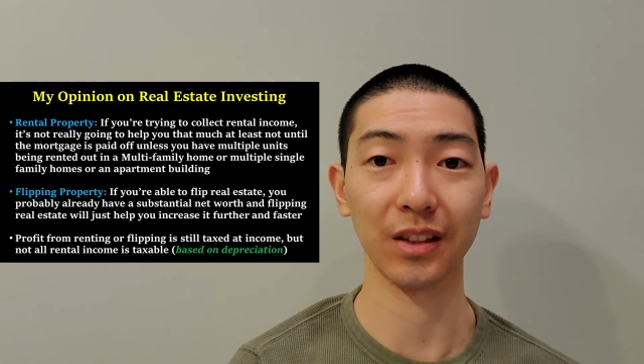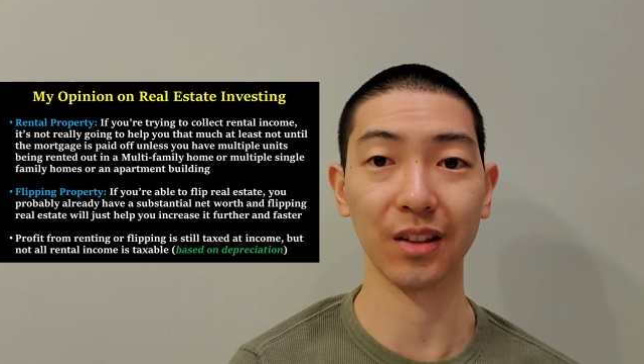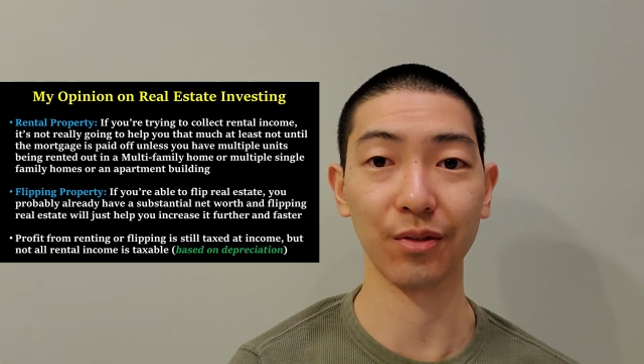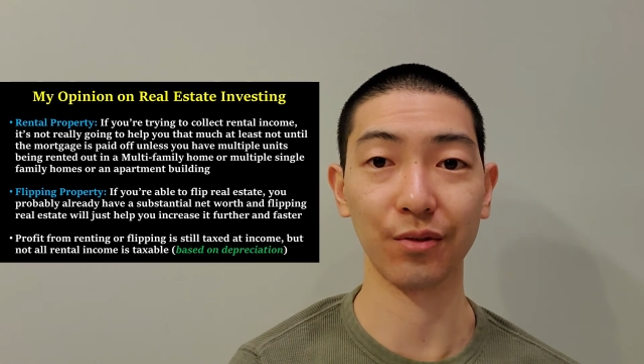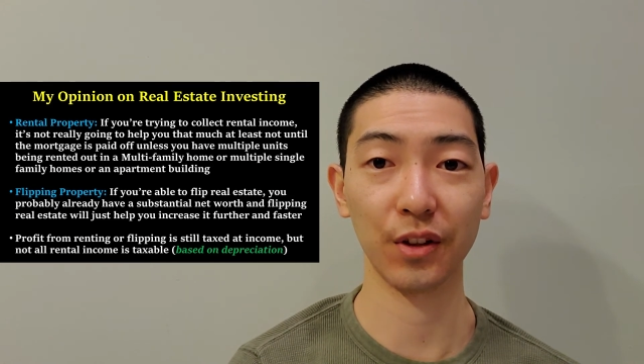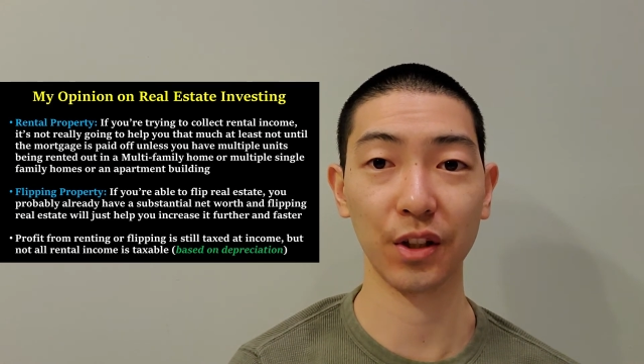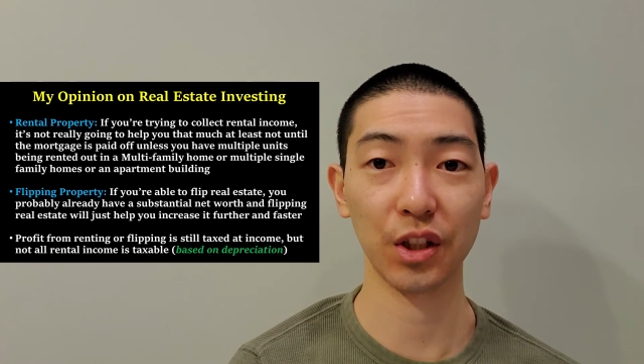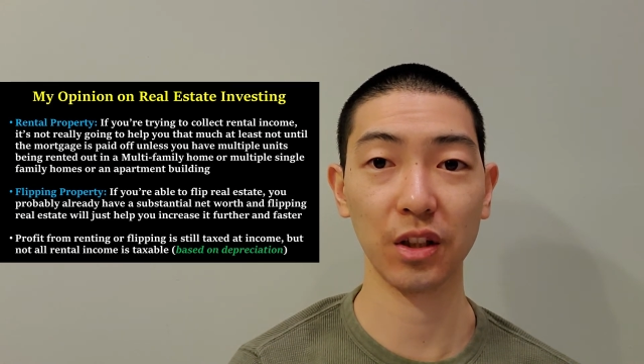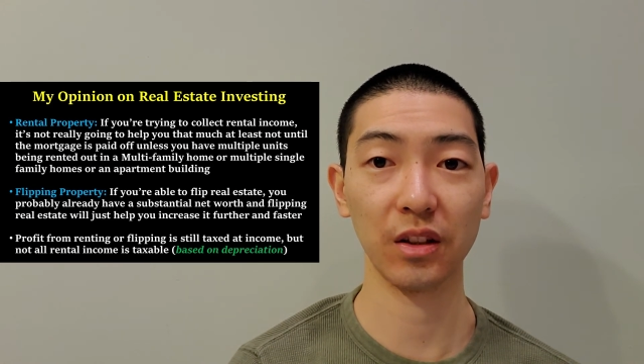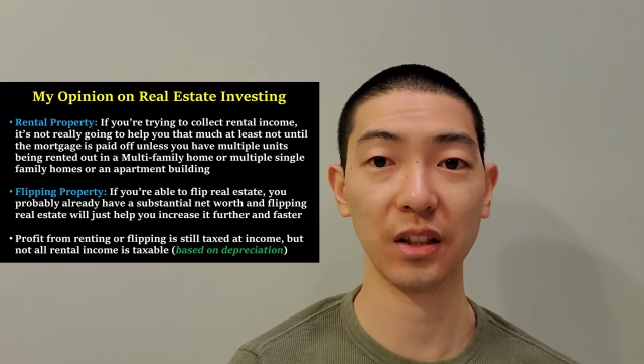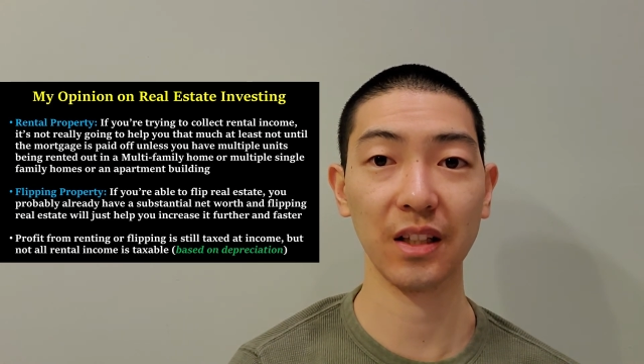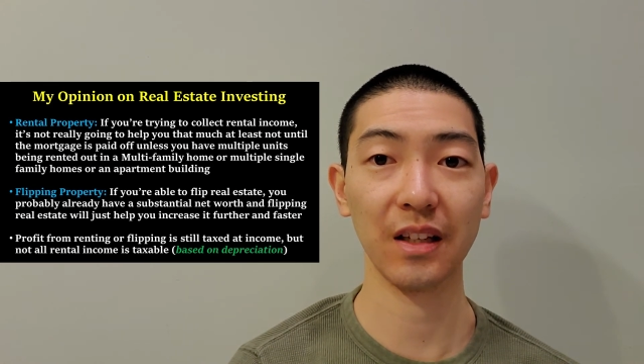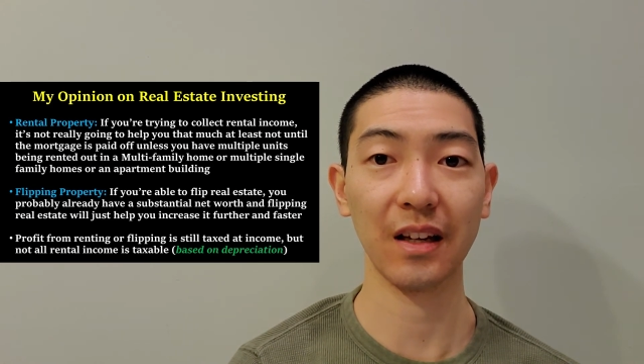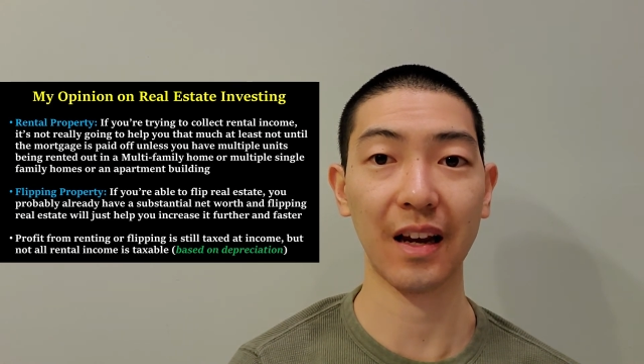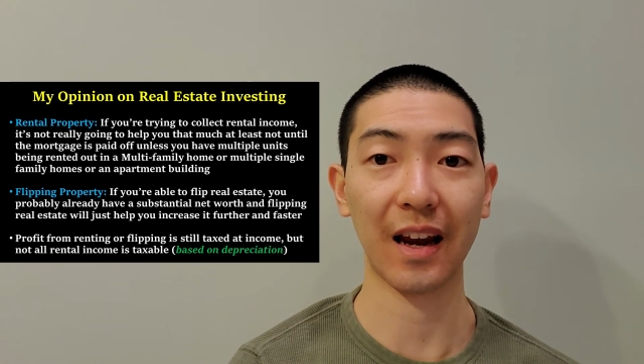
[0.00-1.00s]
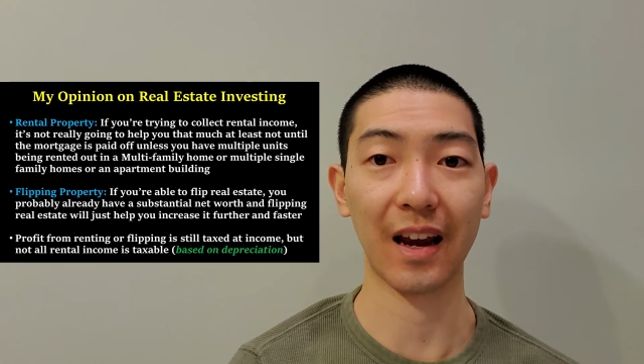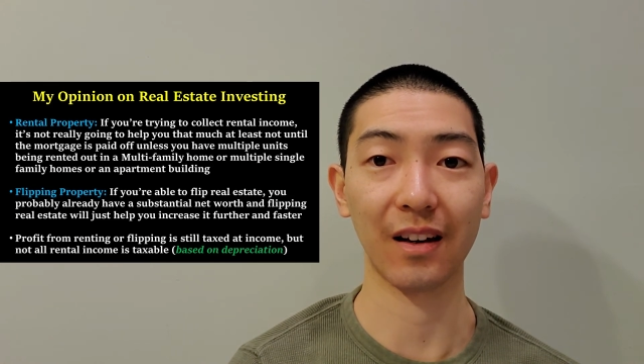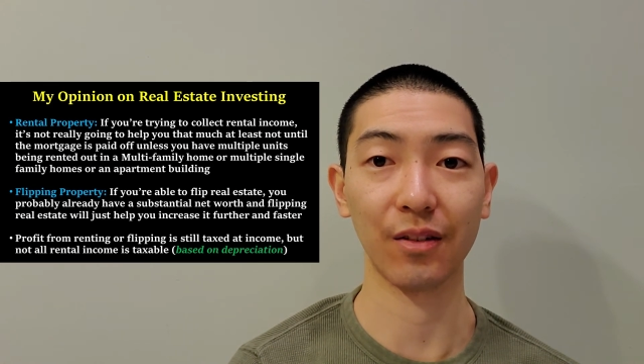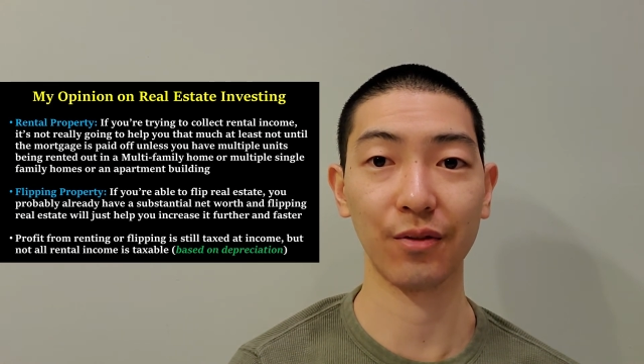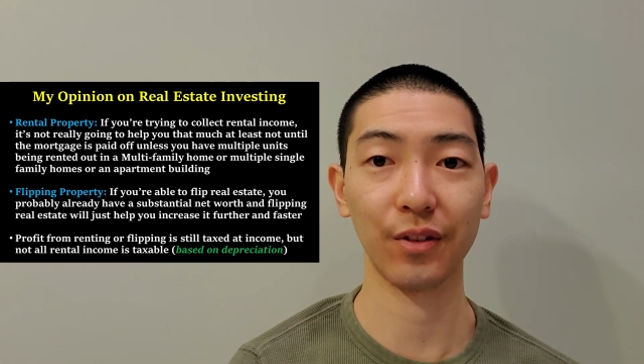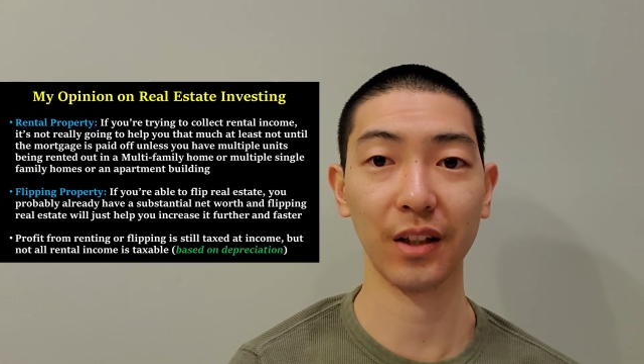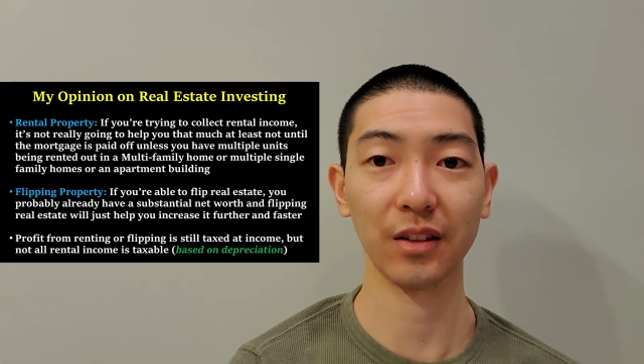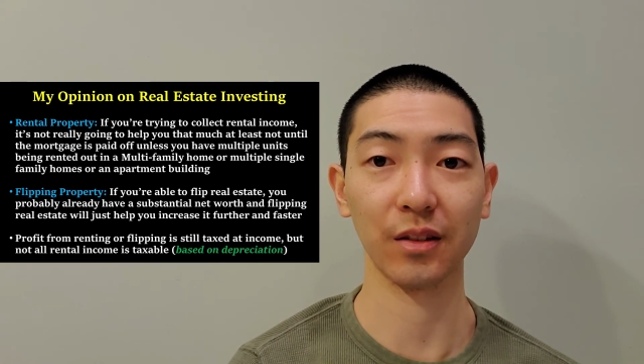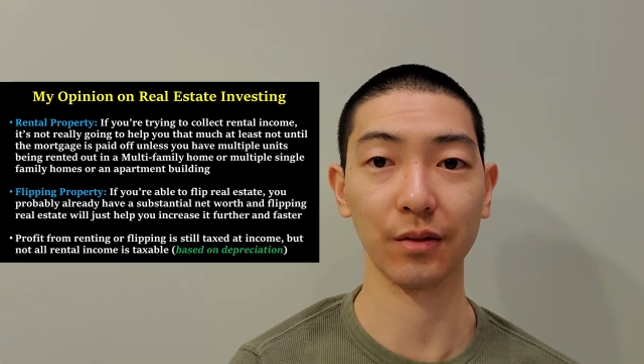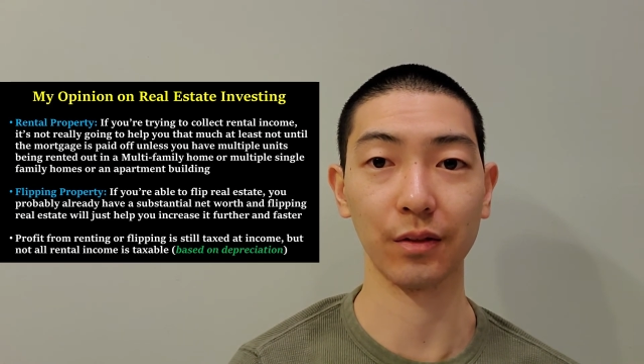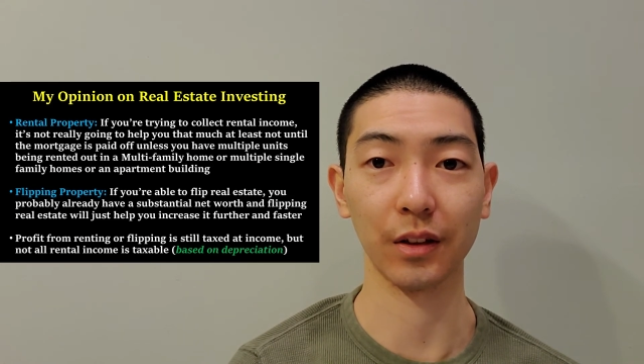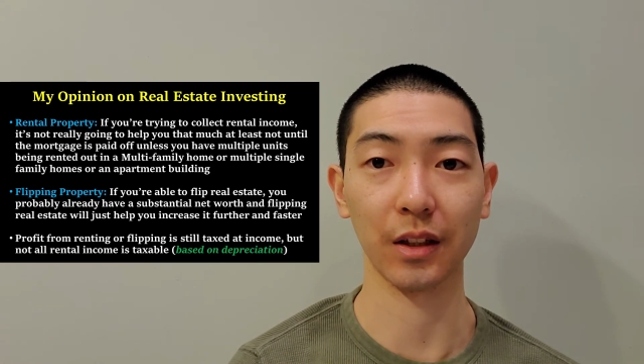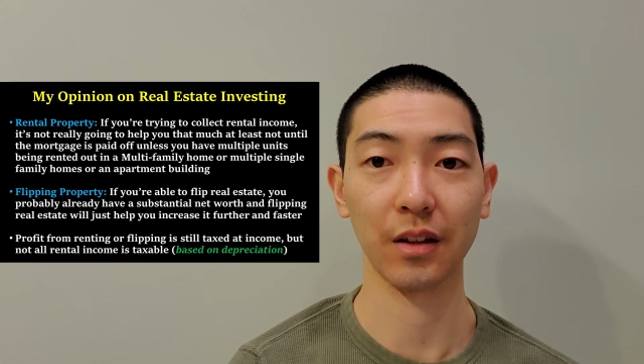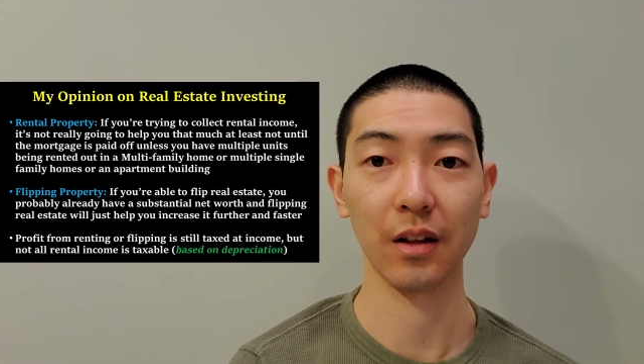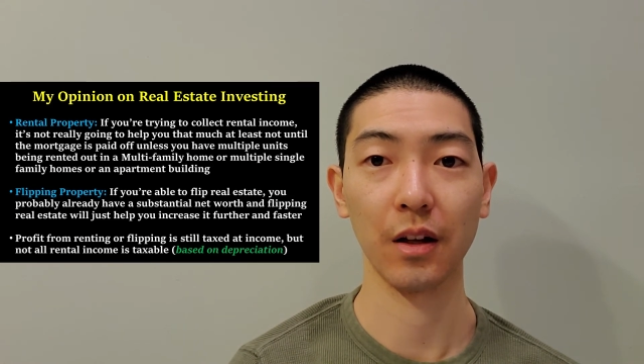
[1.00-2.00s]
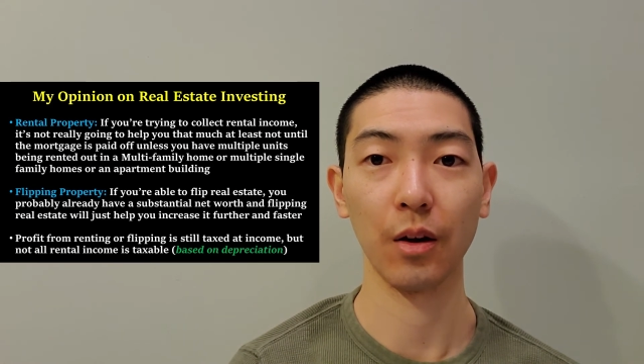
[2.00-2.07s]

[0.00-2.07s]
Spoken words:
efficiently and effectively